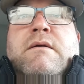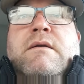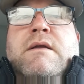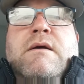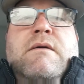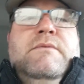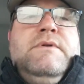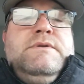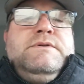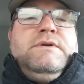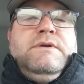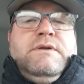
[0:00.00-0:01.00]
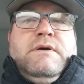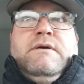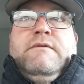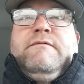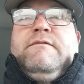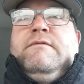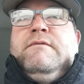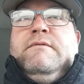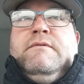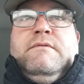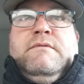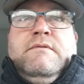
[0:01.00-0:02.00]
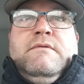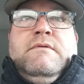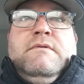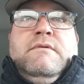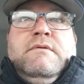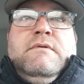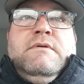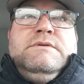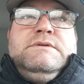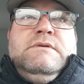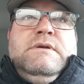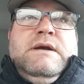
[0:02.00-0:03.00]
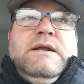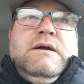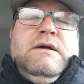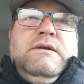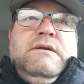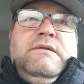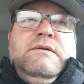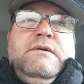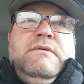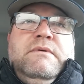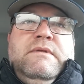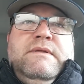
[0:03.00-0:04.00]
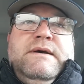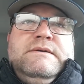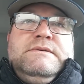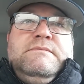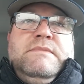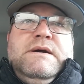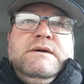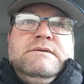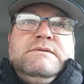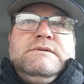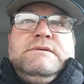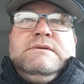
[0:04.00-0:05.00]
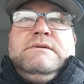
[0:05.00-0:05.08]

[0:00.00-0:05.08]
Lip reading: Now I'm gonna turn it off. It's only got 131,000 miles.